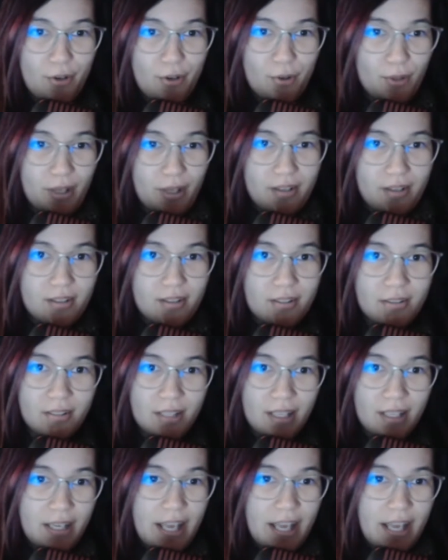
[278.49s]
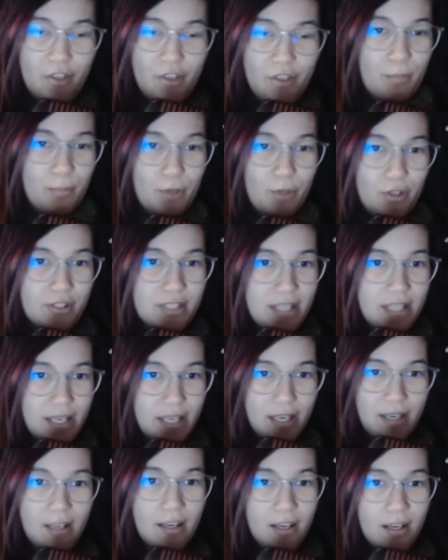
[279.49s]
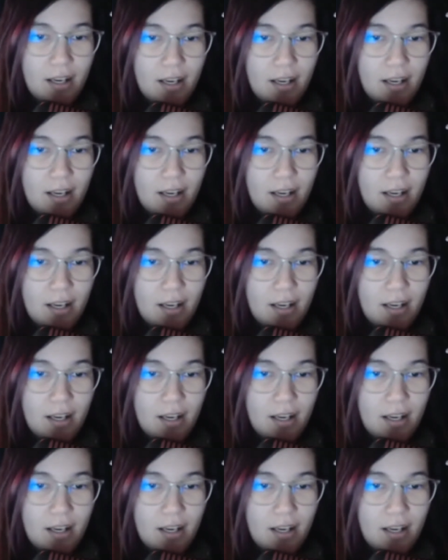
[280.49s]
like in the community,